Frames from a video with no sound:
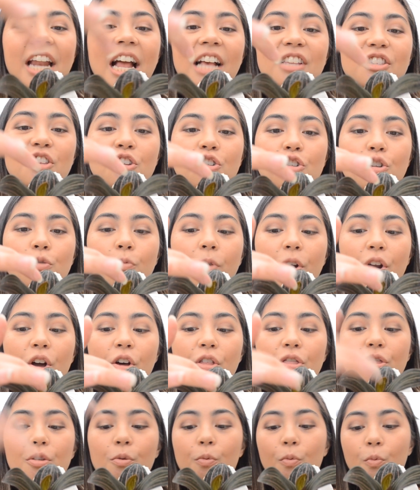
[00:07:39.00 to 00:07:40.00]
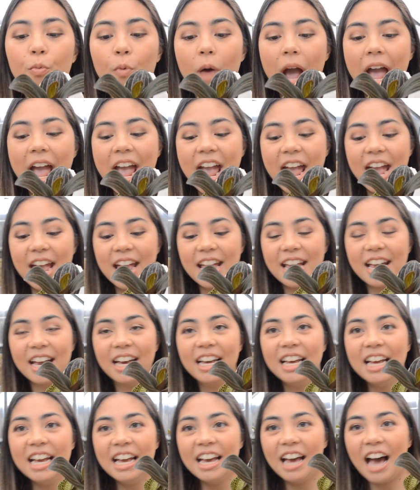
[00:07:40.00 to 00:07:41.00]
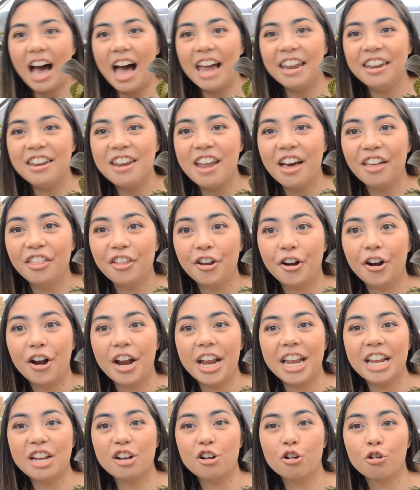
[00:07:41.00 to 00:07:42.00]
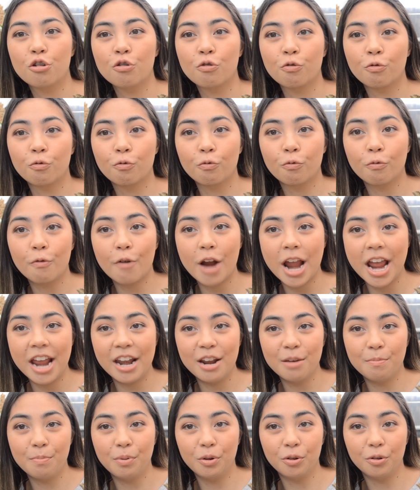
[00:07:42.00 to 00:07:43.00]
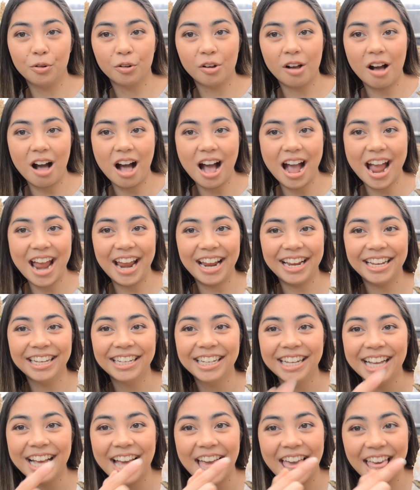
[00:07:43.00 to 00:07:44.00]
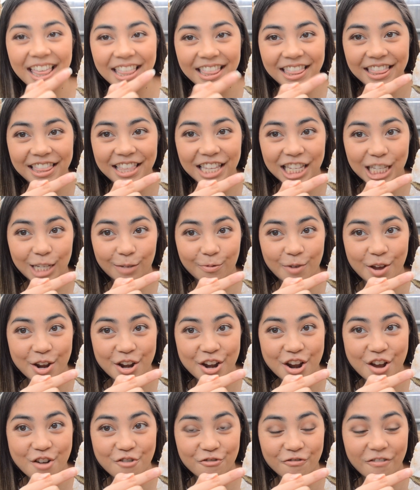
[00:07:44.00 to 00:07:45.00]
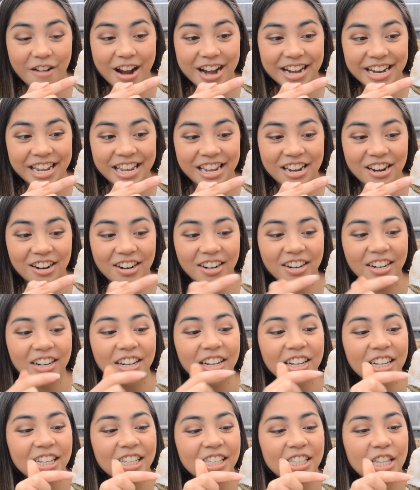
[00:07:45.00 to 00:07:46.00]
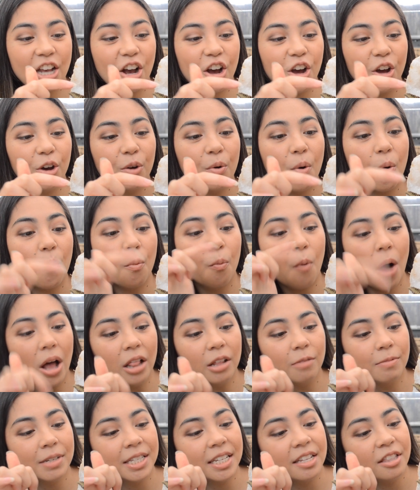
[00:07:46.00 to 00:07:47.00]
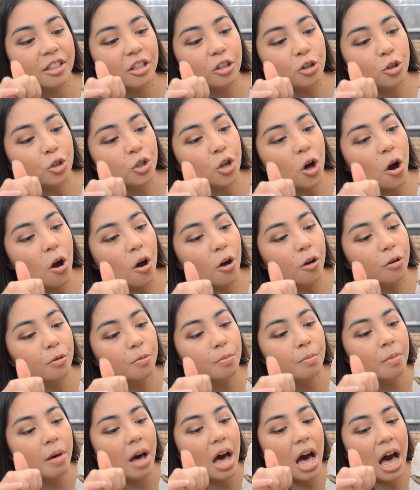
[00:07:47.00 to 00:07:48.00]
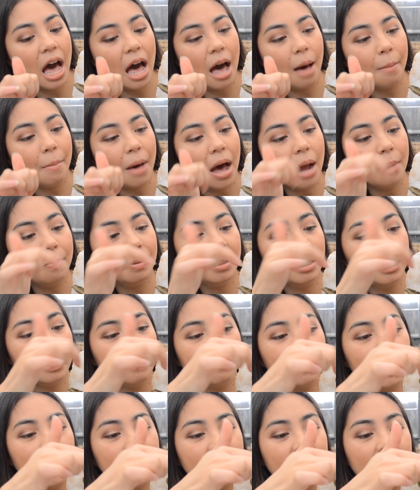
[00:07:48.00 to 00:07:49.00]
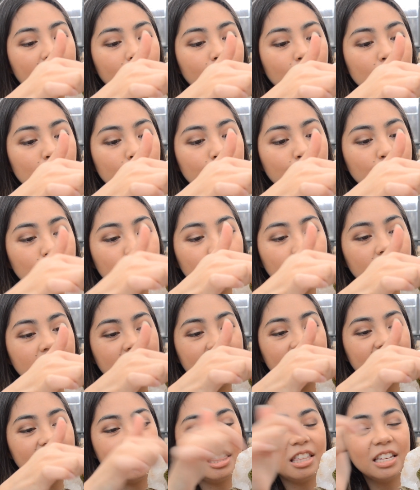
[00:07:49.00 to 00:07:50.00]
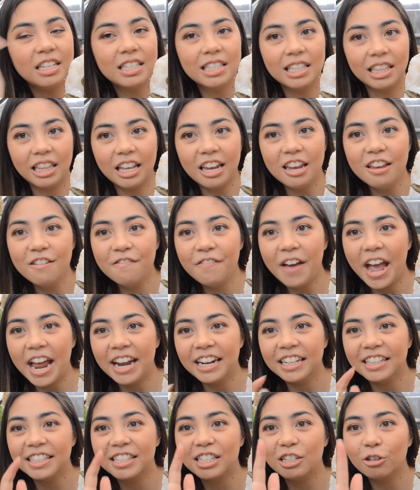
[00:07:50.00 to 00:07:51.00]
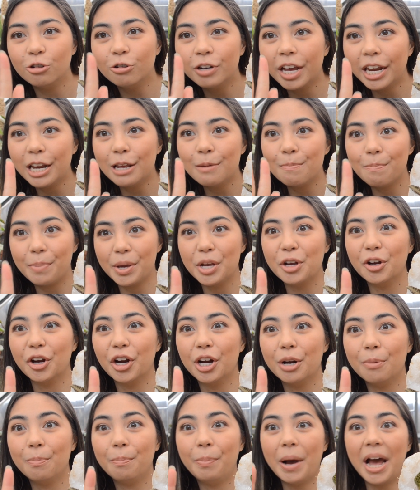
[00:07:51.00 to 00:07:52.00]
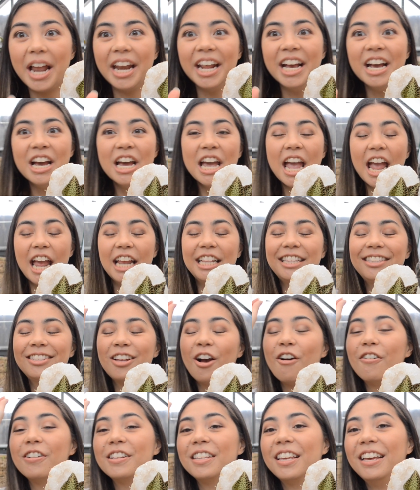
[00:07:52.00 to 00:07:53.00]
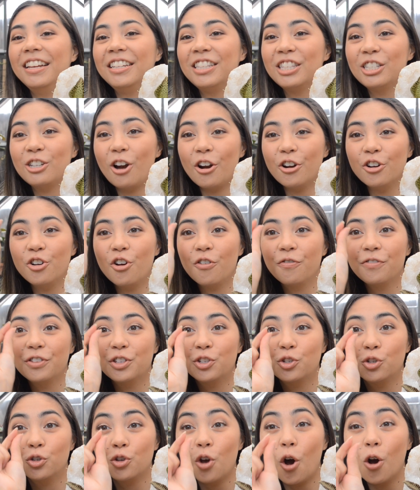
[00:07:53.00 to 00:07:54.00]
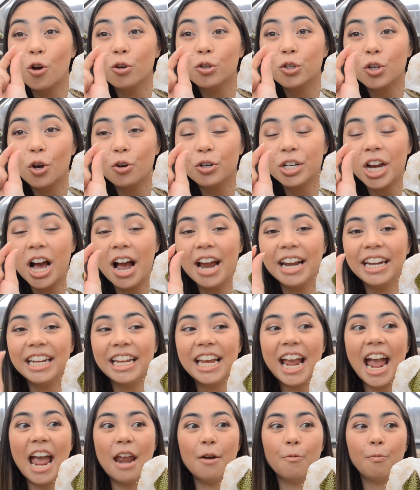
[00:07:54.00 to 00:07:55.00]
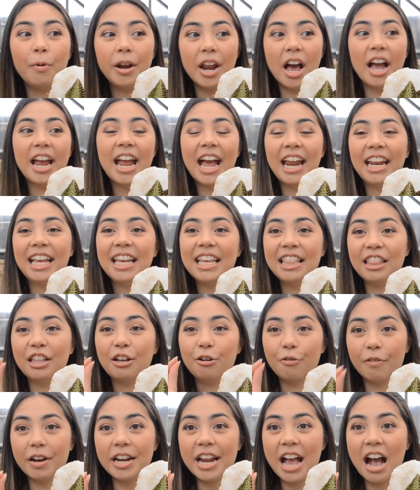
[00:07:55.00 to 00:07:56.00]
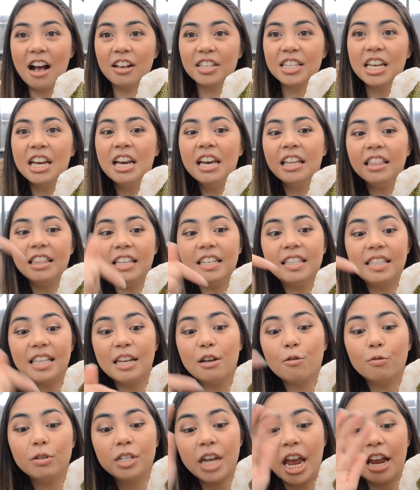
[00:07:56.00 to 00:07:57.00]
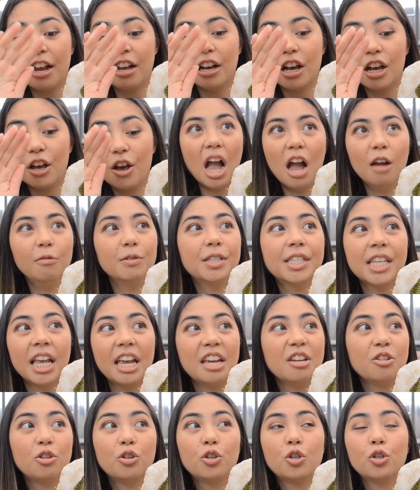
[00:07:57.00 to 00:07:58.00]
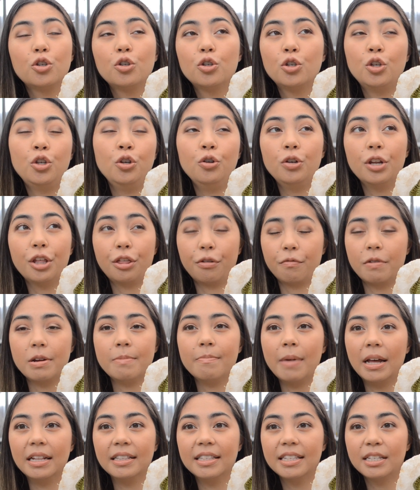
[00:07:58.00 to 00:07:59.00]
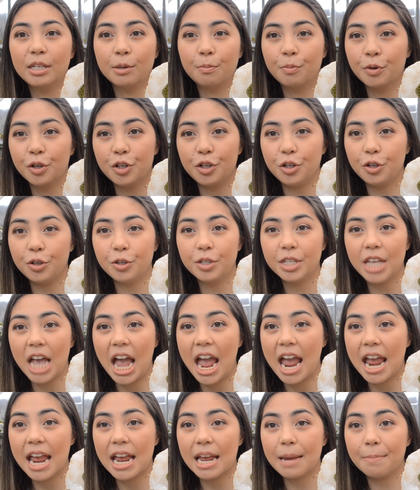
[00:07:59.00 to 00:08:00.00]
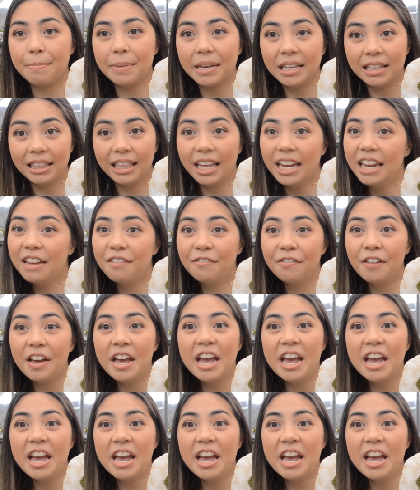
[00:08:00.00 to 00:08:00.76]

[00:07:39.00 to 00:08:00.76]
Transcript: has a new one on the way. Another incredible guy, this one right here. So while it was in the dome, I believe it was producing this leaf and it's still getting bigger, but it started off so tiny, and when I had it in the greenhouse, this thing would take, I would say, 2 to 3 months to produce a big leaf,